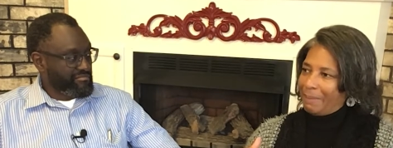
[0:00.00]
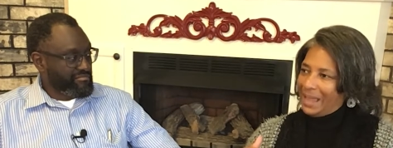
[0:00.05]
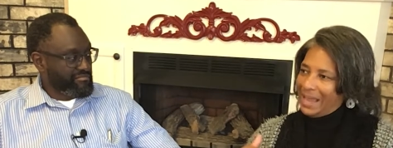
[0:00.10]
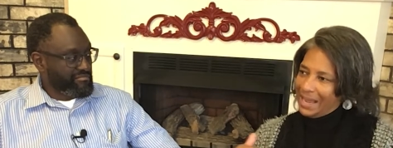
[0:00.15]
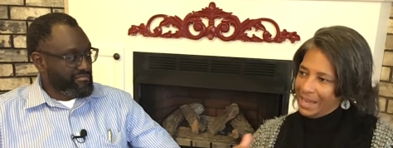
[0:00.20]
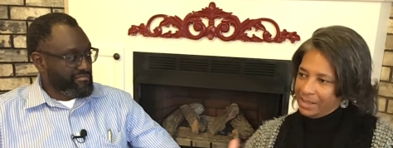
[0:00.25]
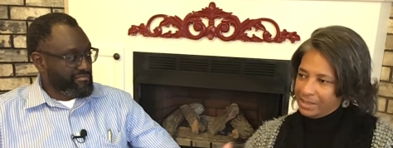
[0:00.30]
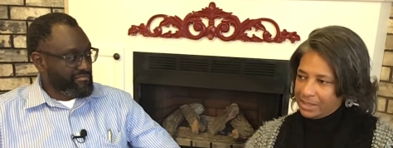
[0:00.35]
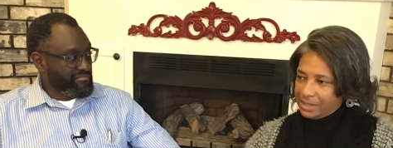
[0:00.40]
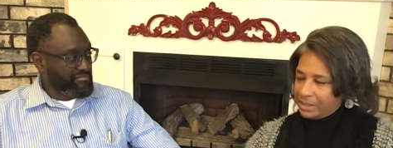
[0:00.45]

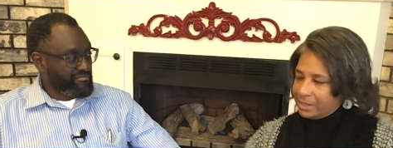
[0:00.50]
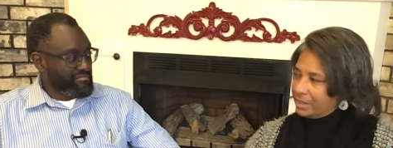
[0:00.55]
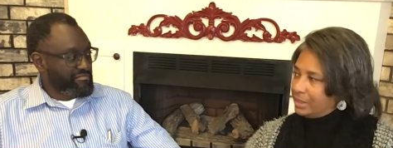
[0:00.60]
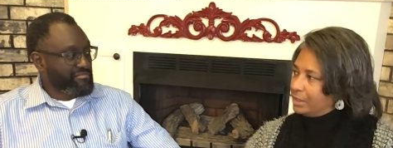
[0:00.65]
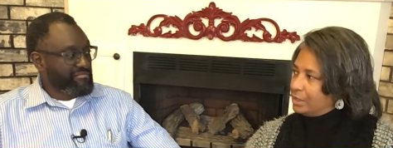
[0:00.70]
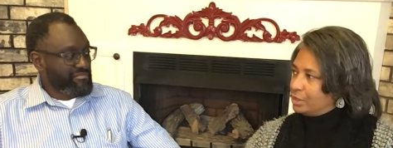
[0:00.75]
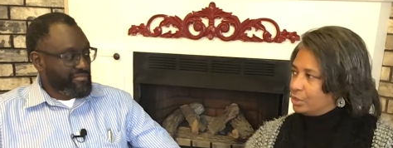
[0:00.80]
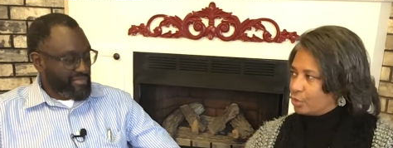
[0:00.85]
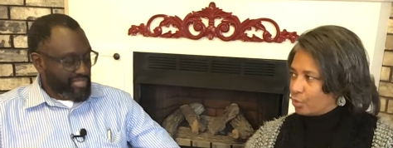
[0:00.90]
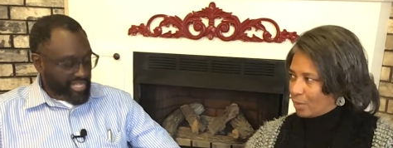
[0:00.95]
Speaker 1: path,
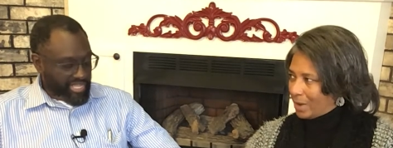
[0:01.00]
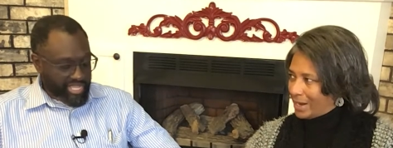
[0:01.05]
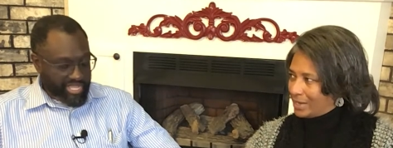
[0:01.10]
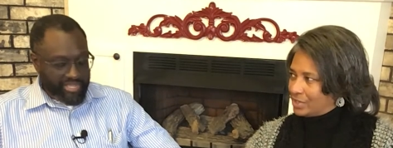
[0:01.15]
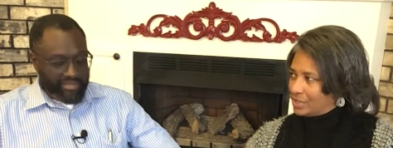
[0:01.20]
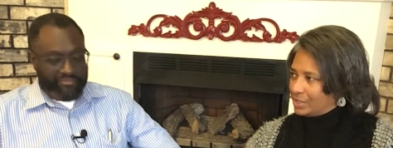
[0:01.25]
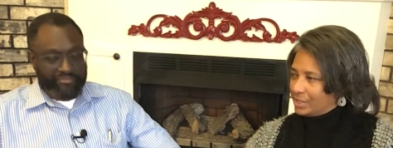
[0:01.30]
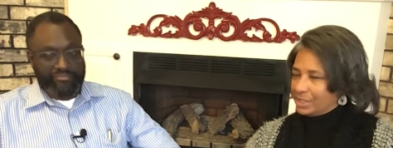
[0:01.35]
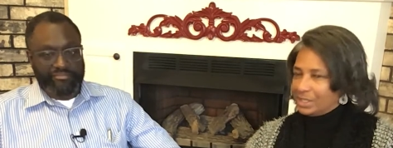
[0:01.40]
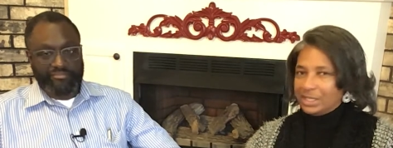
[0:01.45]

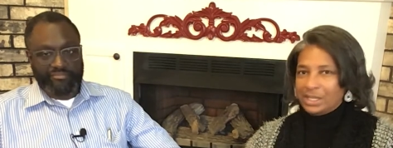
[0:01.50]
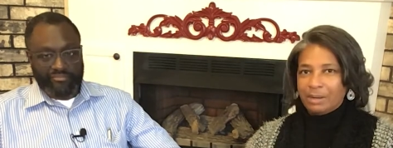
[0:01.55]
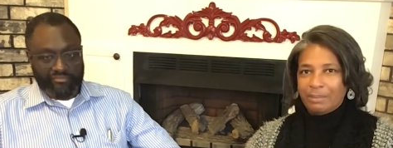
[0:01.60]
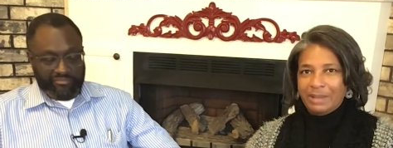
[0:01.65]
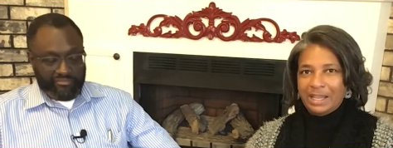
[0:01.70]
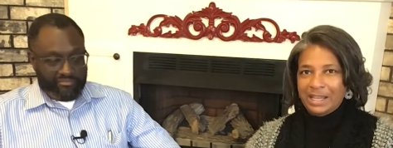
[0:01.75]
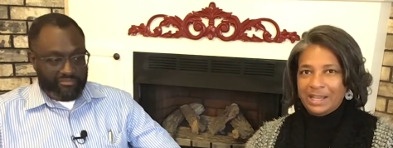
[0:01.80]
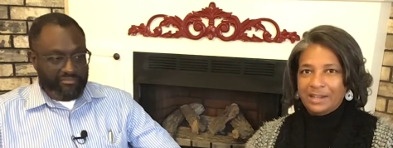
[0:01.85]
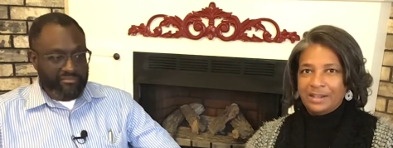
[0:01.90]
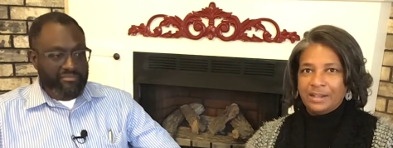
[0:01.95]
direction mm-hmm. that I'm
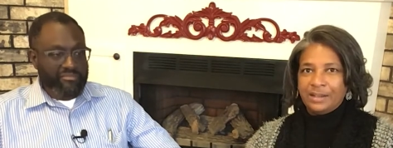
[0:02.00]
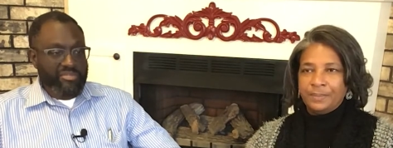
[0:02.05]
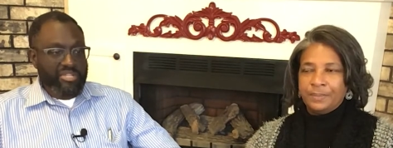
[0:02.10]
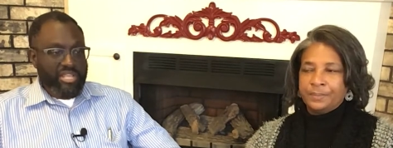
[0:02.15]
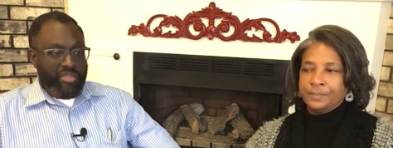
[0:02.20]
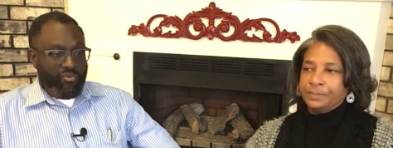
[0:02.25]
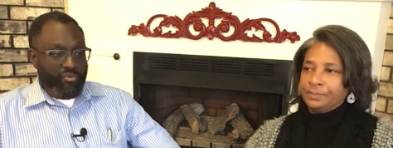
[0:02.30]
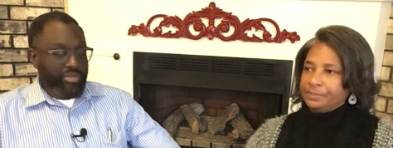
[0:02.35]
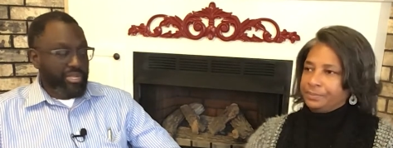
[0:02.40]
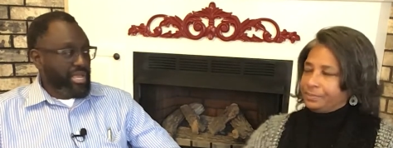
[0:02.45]
headed.
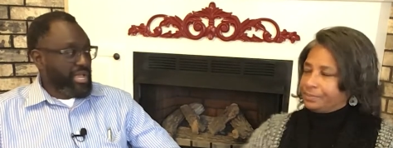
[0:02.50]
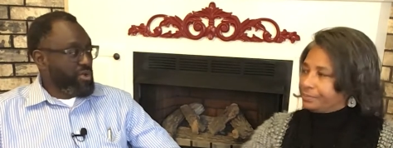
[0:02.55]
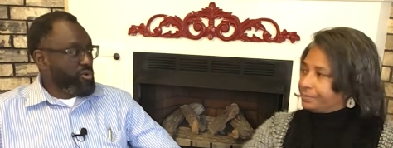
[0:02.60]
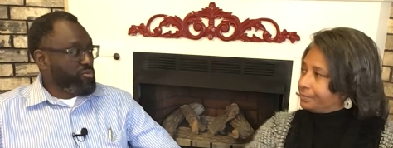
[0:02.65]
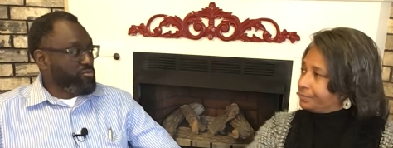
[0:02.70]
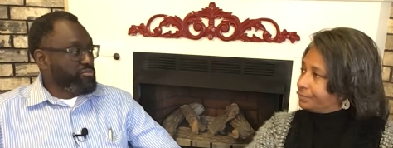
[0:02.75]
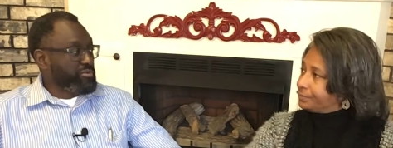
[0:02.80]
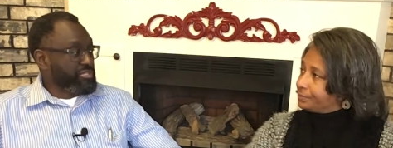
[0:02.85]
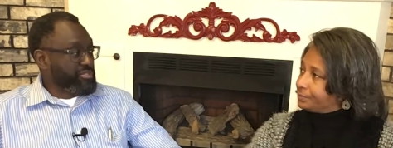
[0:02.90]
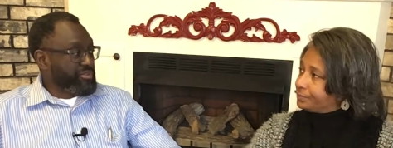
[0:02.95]
Speaker 2: Well, I hope
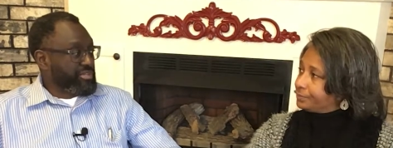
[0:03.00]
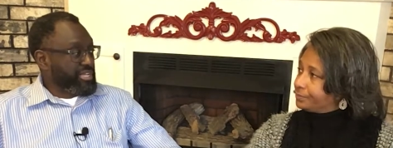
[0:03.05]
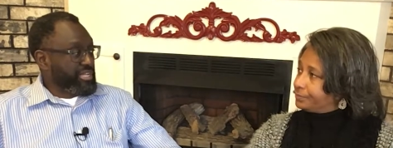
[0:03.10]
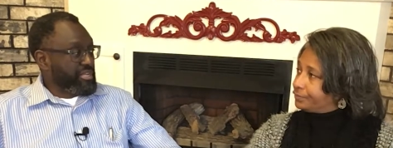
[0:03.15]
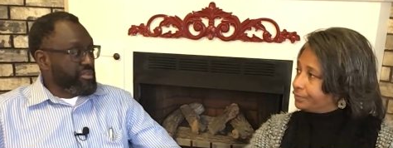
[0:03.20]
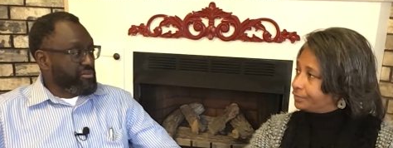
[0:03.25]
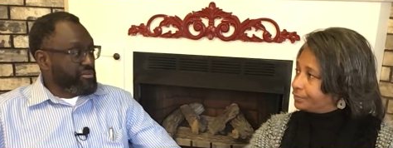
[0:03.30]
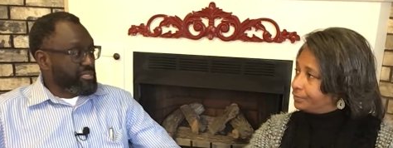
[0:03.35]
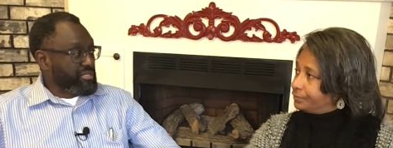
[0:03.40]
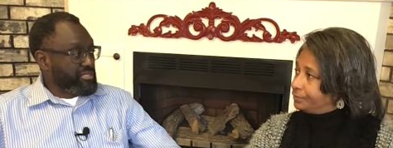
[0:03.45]
when you get
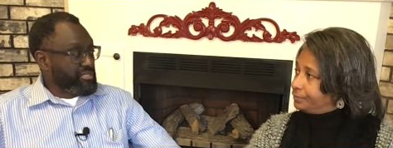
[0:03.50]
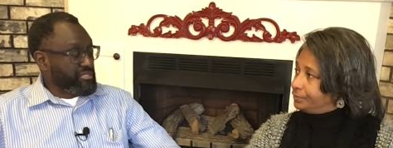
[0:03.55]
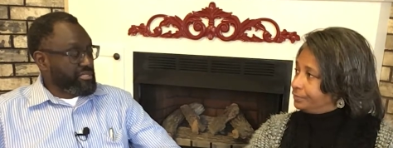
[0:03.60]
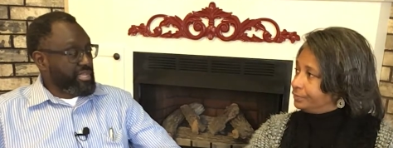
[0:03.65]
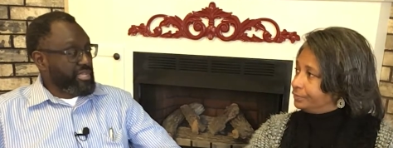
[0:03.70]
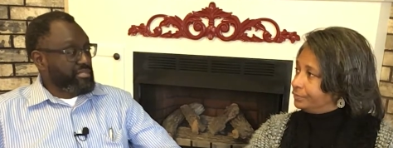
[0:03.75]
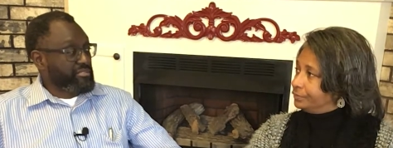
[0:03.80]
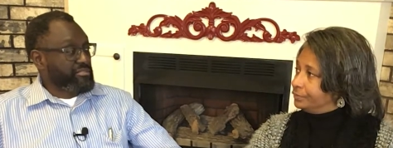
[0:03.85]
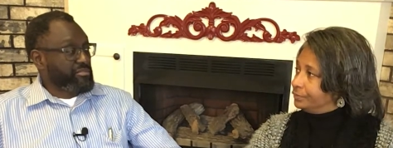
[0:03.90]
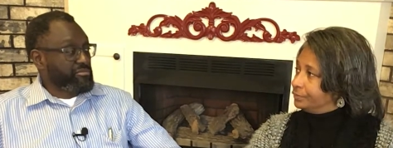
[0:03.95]
on it, your
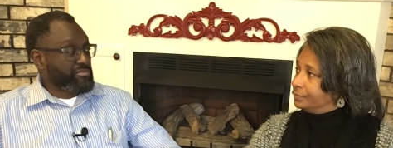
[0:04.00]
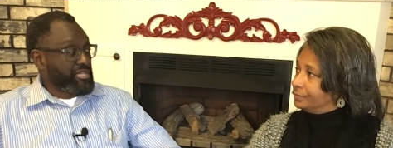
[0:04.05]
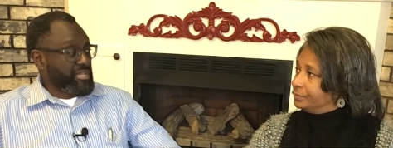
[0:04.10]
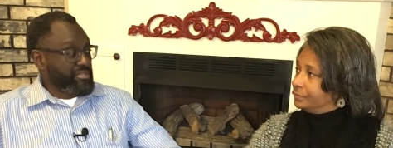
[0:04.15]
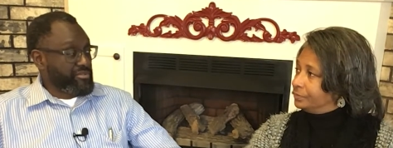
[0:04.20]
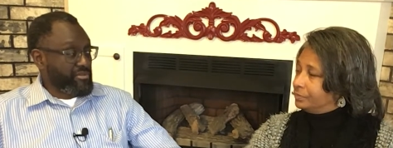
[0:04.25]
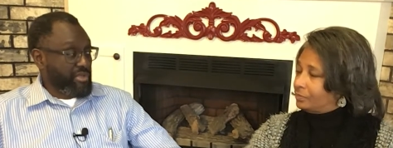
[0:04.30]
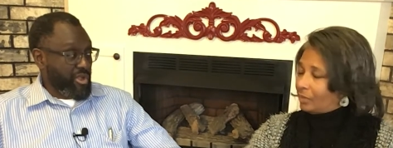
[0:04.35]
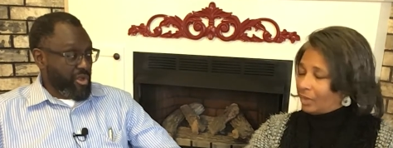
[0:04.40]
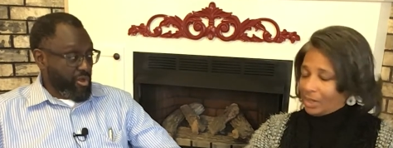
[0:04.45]
scales don't tell
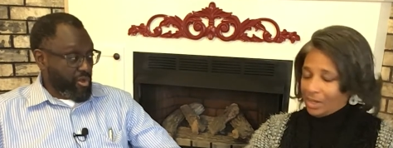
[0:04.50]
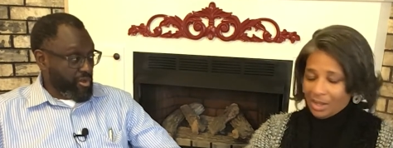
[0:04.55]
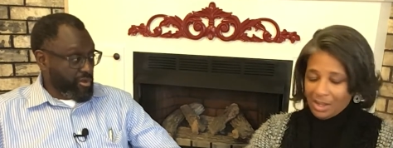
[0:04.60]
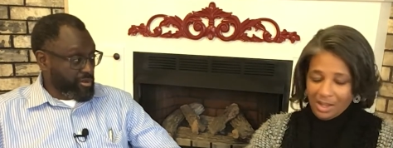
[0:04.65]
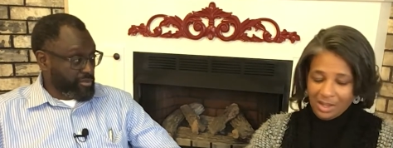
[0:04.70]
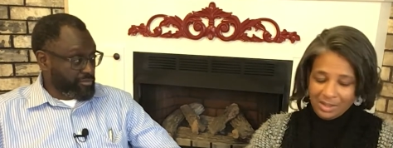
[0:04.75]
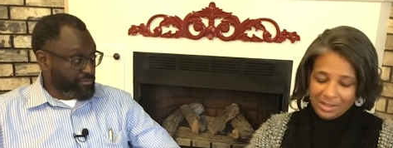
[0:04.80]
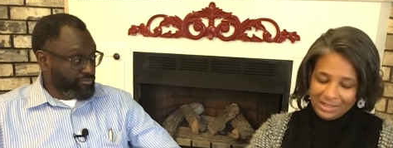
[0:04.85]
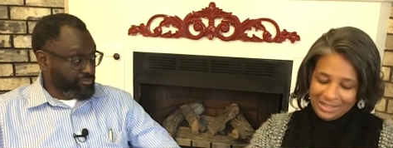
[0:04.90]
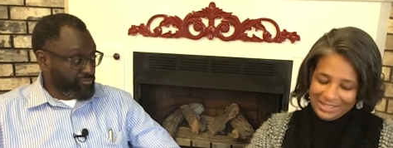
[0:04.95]
you
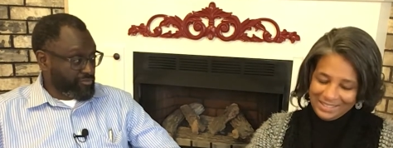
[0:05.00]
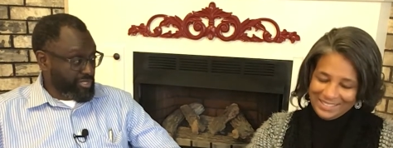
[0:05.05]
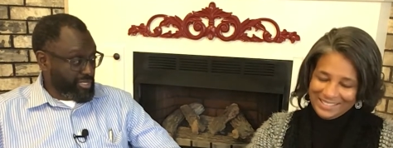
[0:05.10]
error.